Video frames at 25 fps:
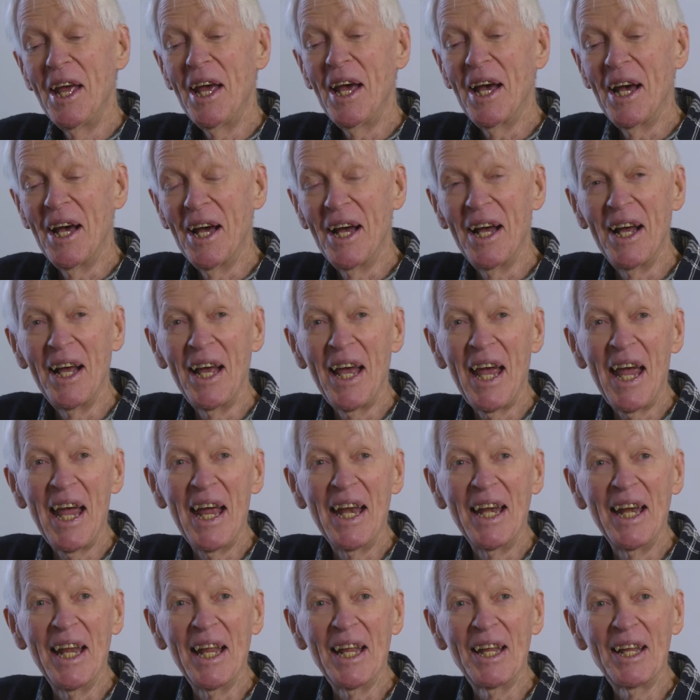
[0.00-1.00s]

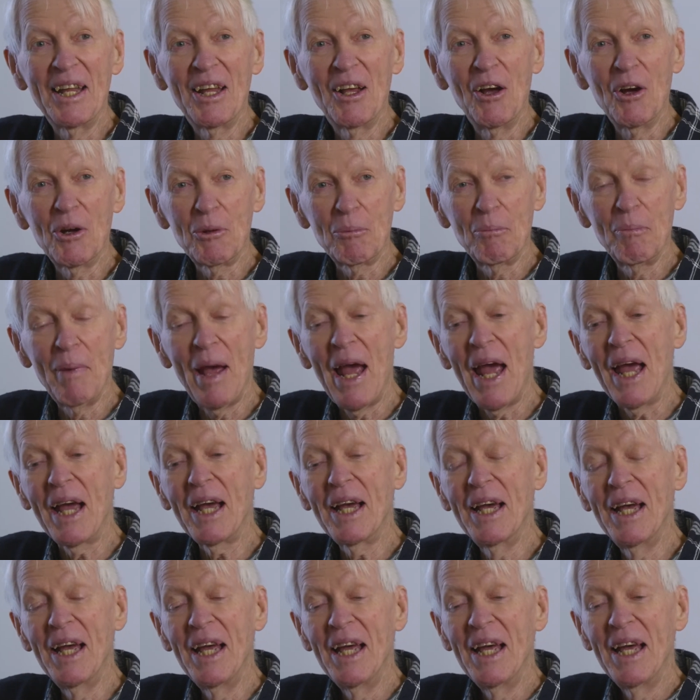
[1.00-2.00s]
and it got
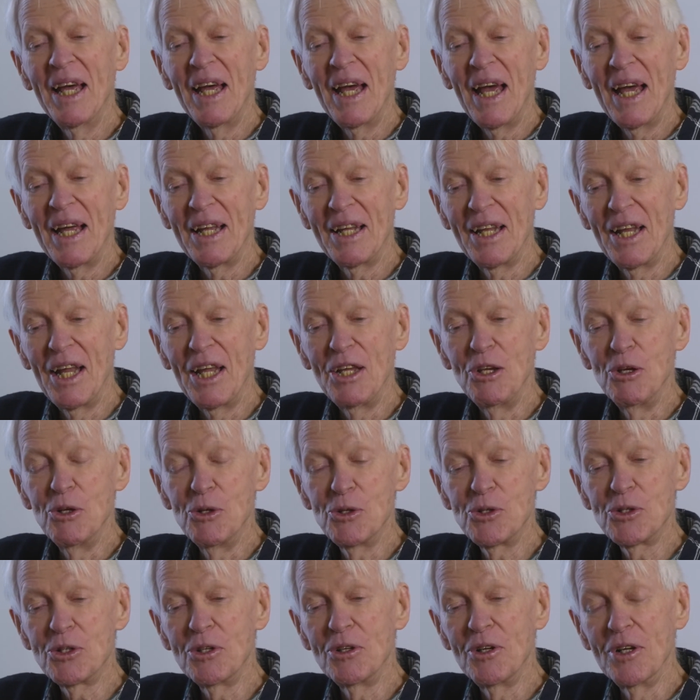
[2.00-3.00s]
back, it
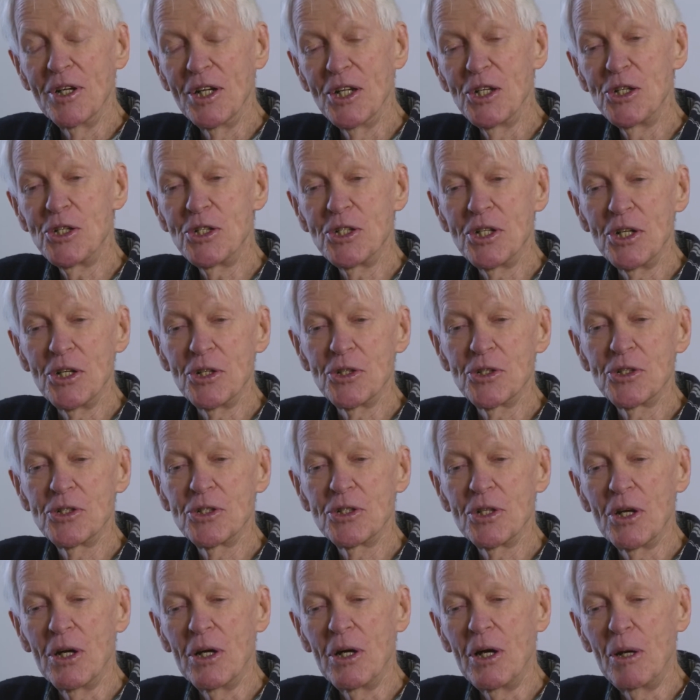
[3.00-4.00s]
used to list
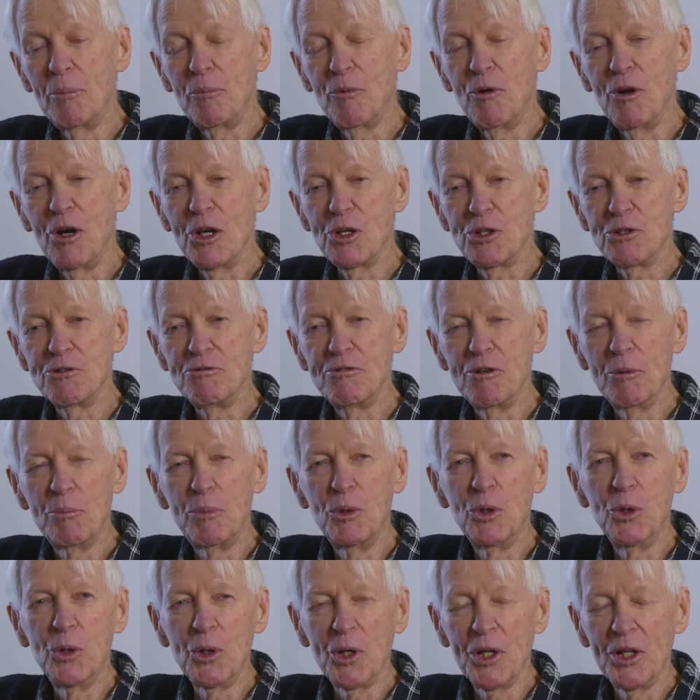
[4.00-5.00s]
its operation
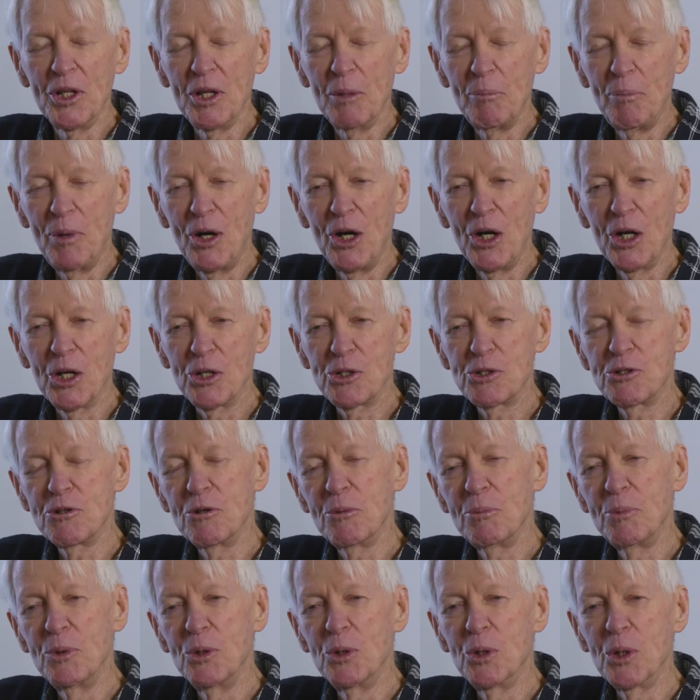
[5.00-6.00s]
report in the pilot's
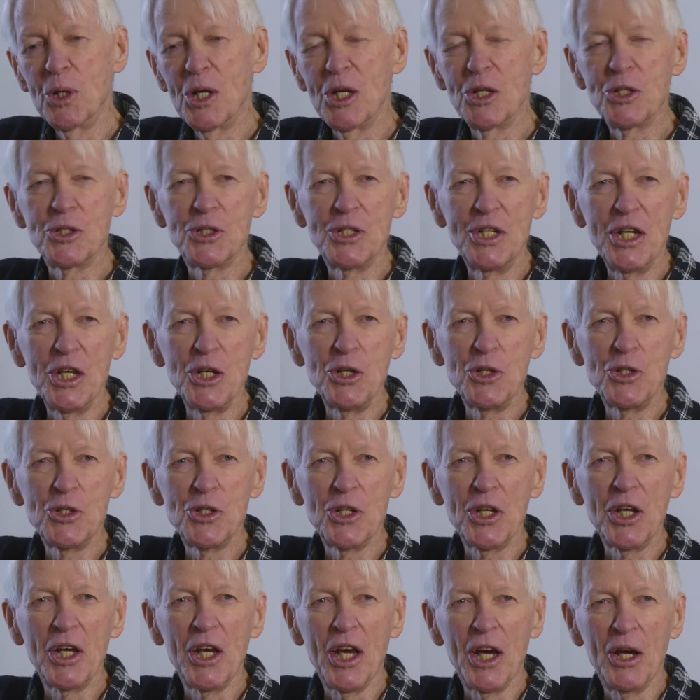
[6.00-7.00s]
report as
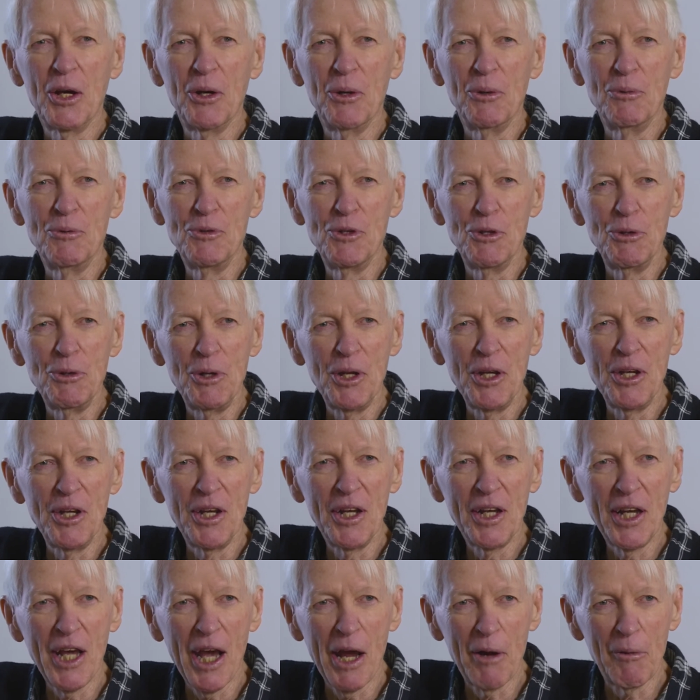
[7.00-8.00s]
DCO, duty
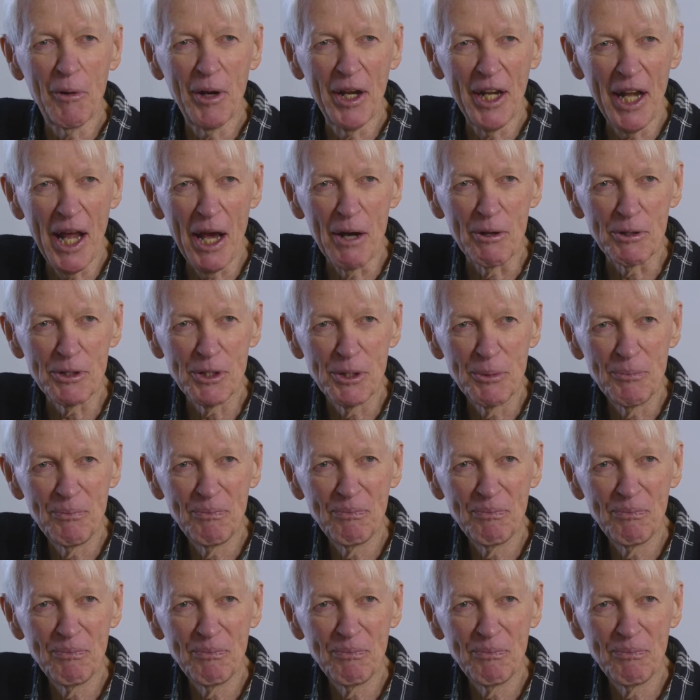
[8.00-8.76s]
carried out.